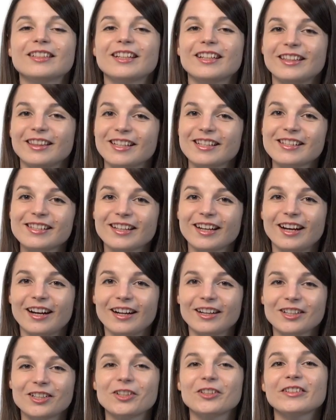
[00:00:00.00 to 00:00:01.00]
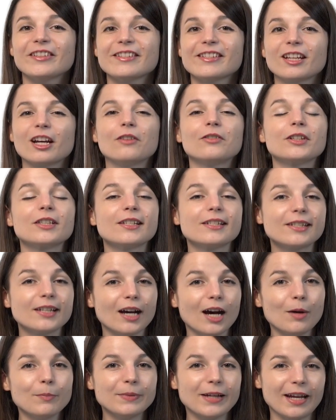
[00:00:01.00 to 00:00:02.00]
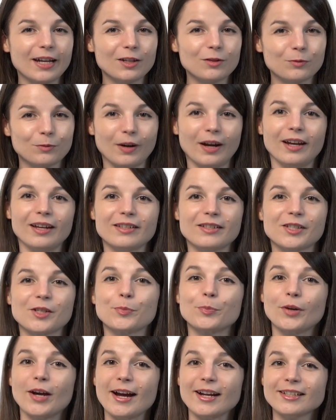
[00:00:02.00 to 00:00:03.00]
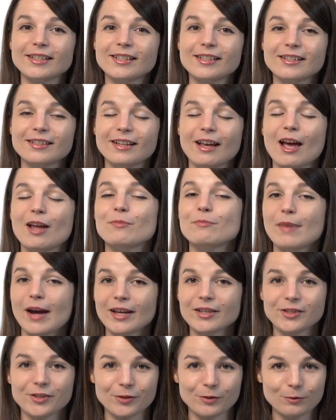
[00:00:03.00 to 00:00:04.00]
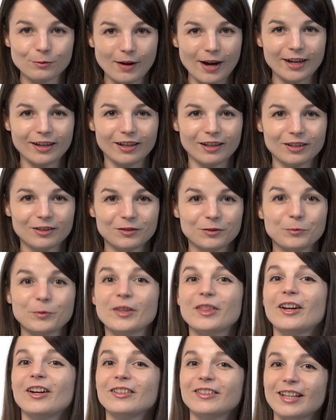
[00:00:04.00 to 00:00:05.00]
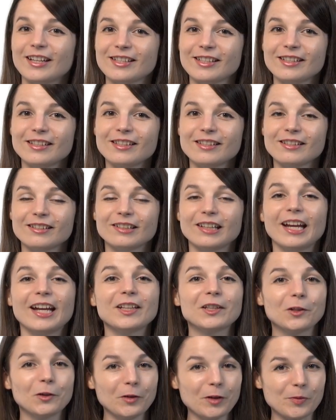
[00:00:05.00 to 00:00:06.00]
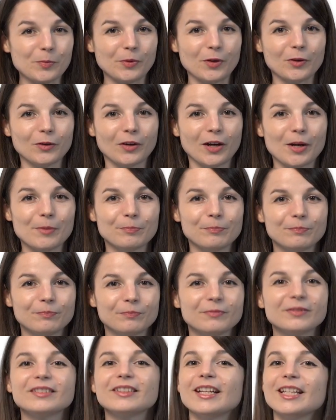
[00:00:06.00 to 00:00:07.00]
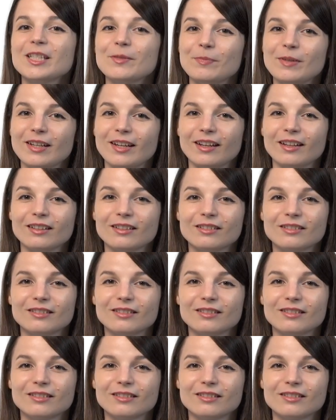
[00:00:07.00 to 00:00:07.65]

In this guide, you'll discover the top 8 ways to practice and master writing with our lessons and learning program. Let's begin.